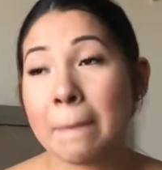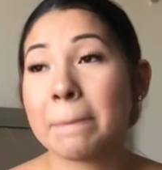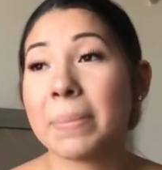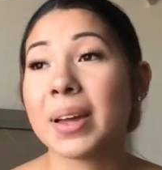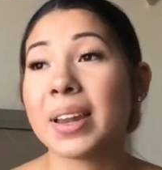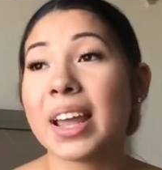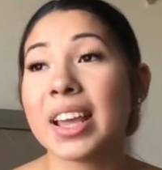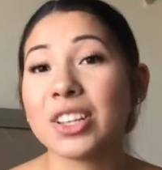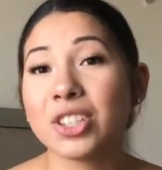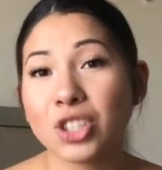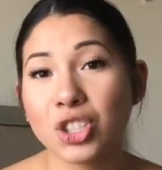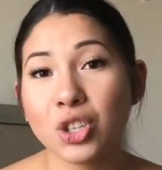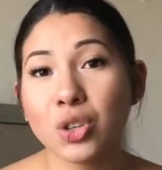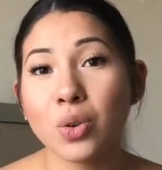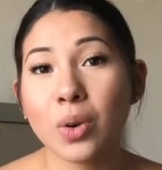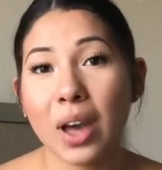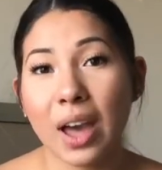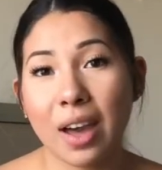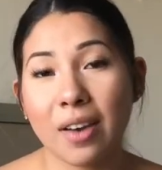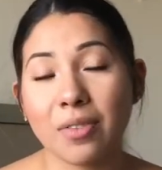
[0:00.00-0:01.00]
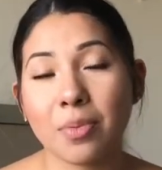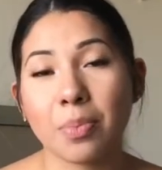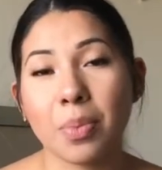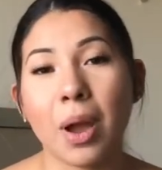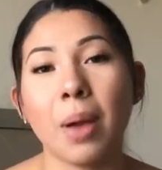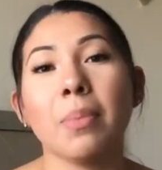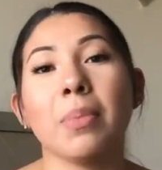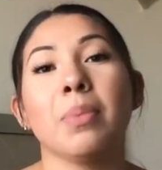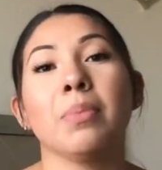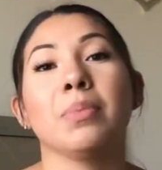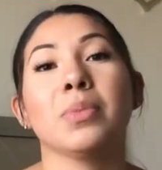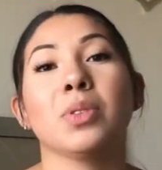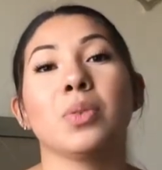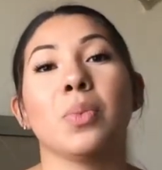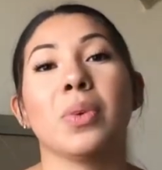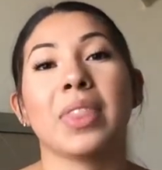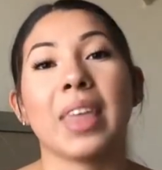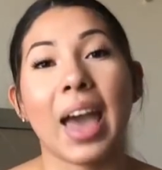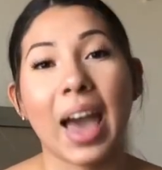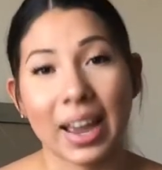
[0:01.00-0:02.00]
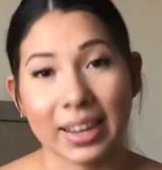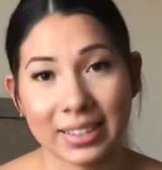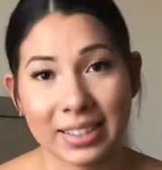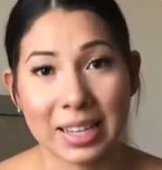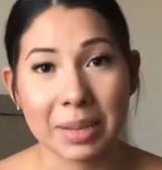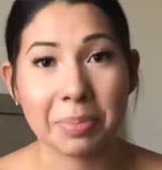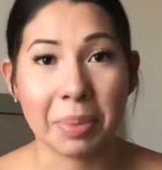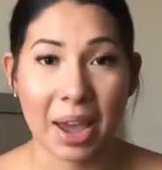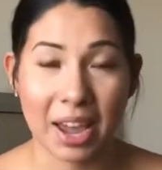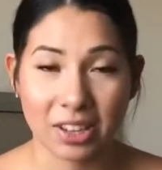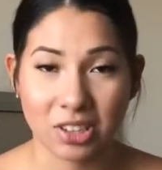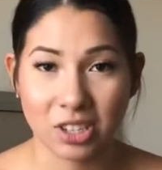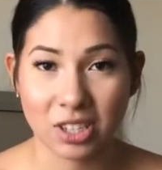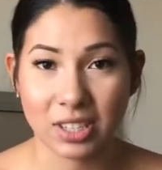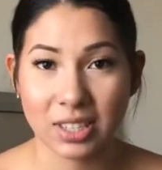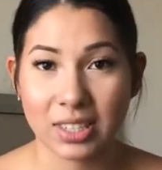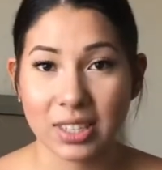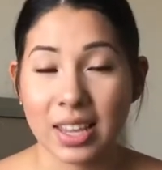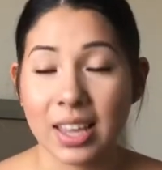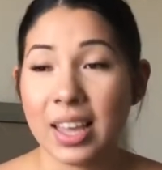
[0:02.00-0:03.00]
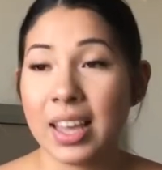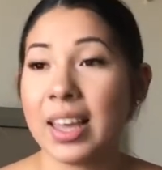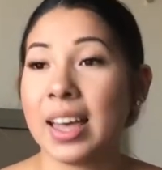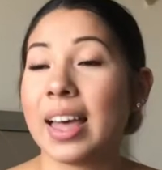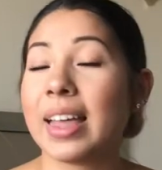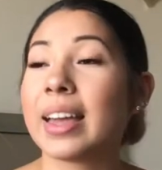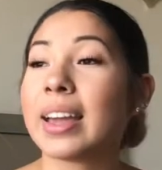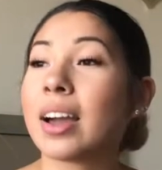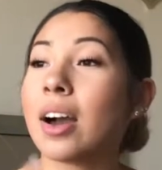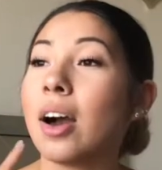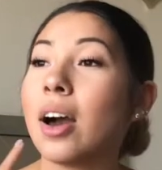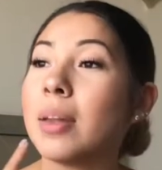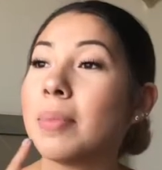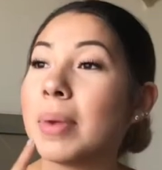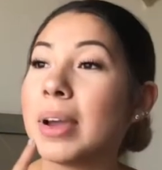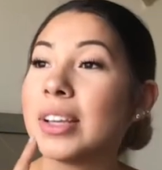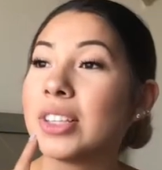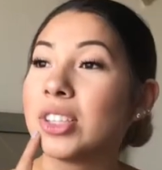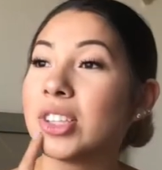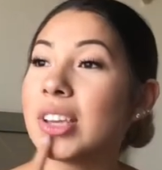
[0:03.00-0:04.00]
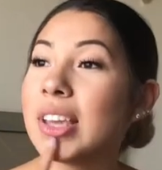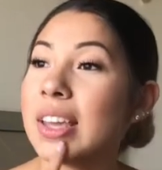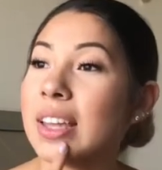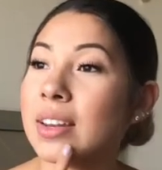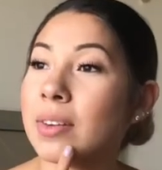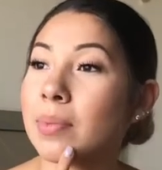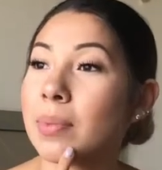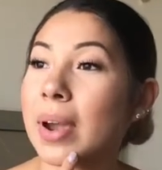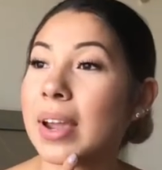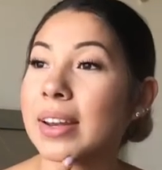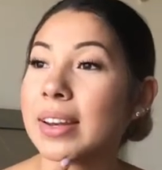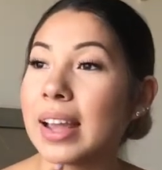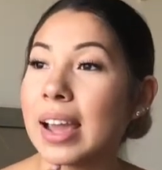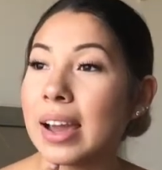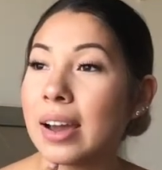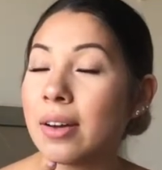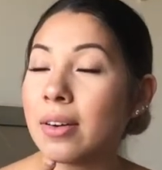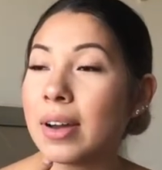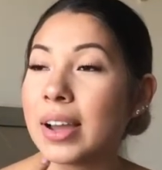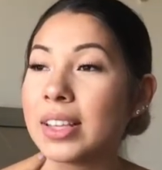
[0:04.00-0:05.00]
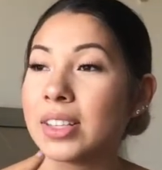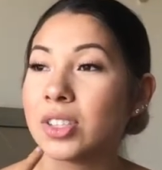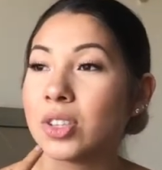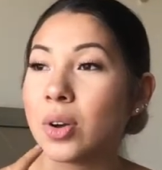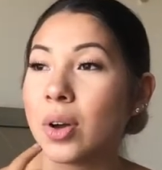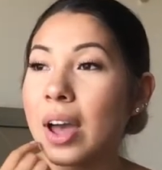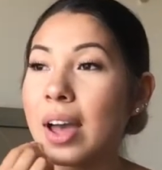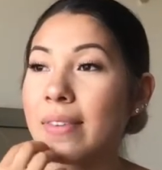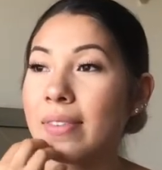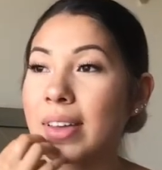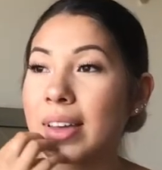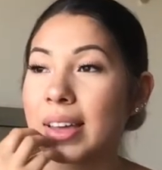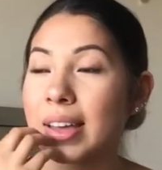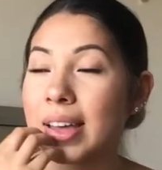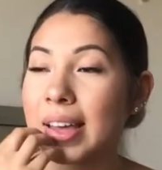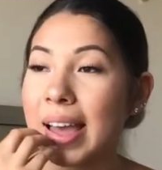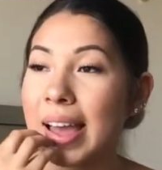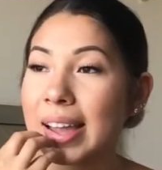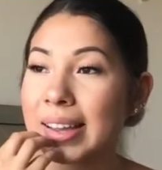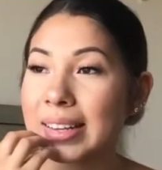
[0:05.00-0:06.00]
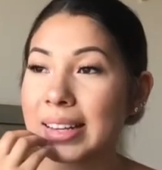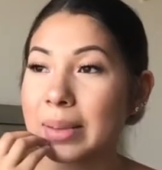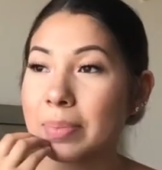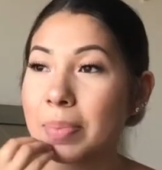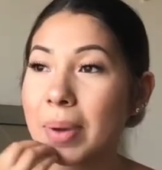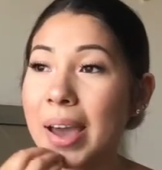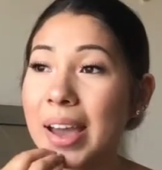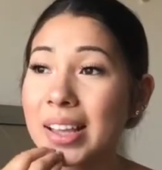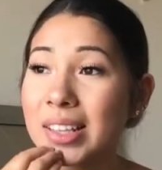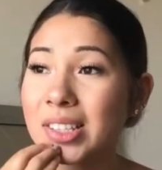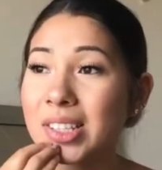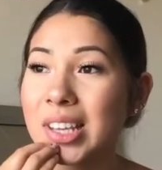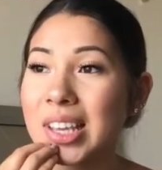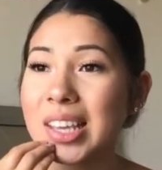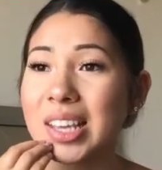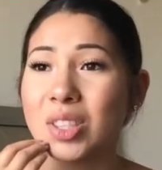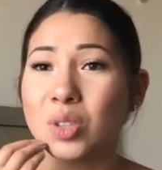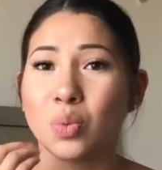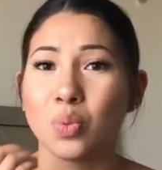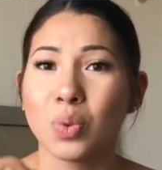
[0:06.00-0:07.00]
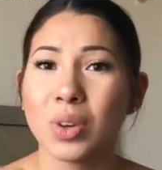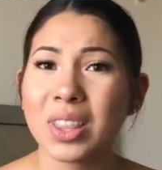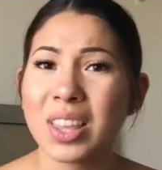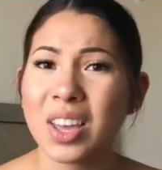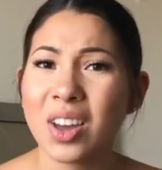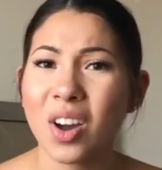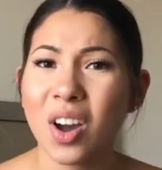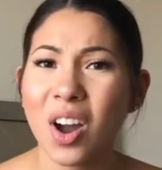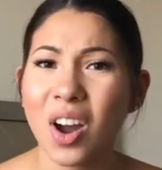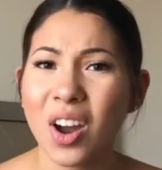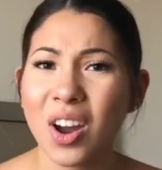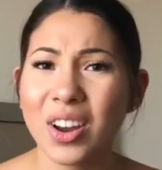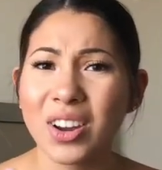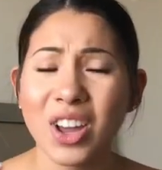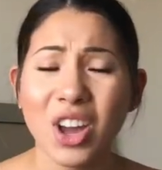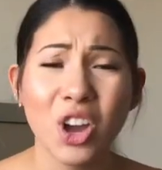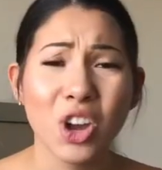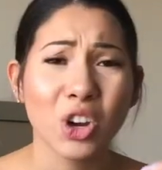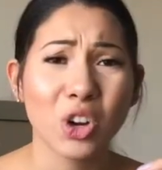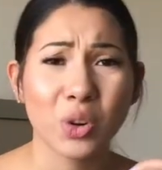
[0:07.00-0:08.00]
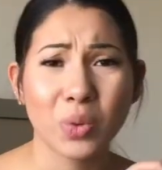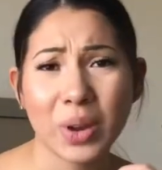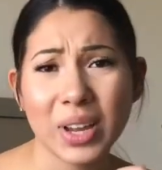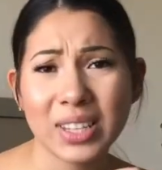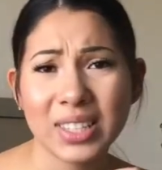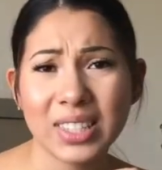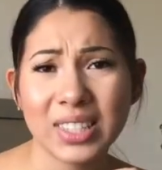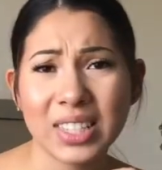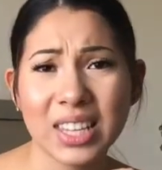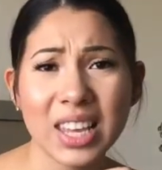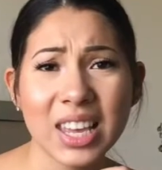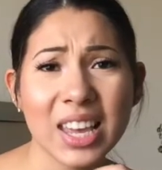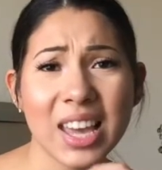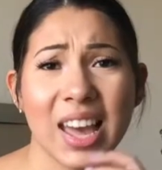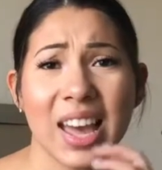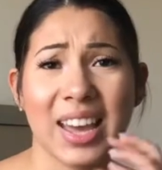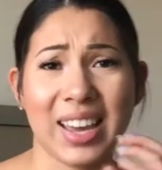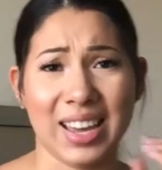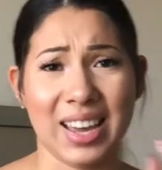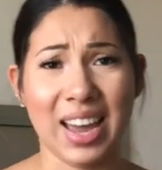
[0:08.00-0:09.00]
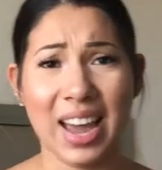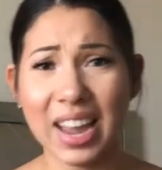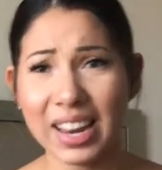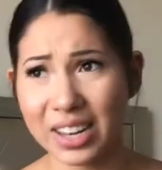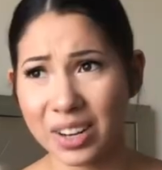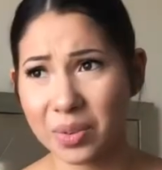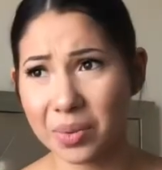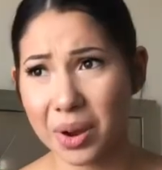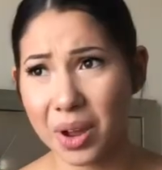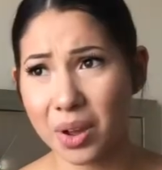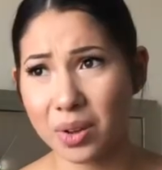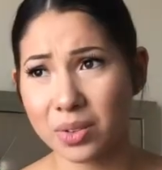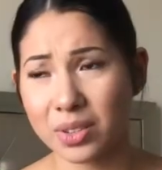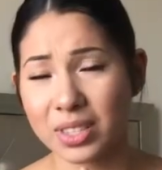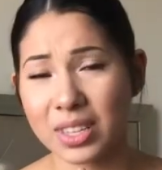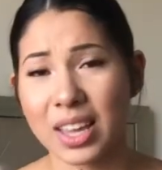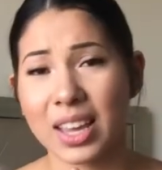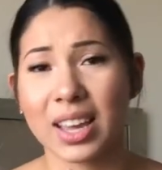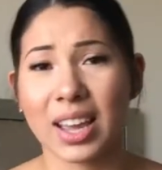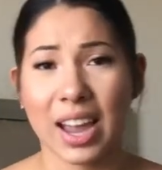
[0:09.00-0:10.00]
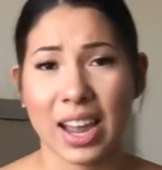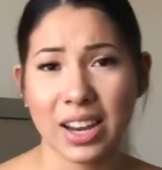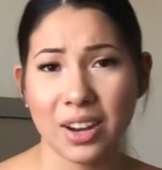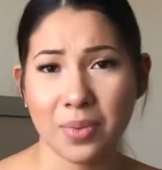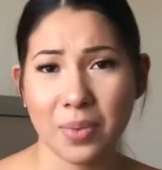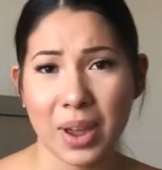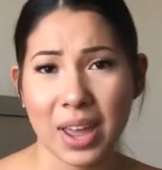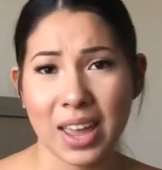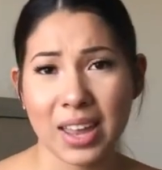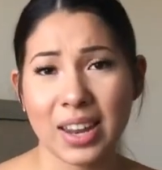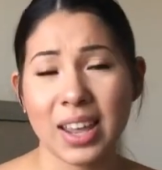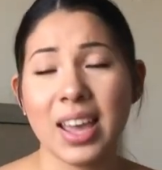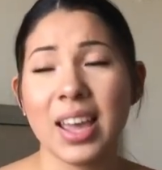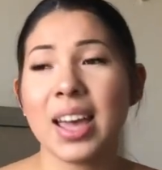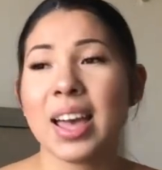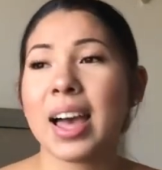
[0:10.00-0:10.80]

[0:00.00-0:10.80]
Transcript: But I do have problems with acne patches. Like on my chin right now, I still have like an acne patch. It gets really hard, crusty, kind of gross, kind of red.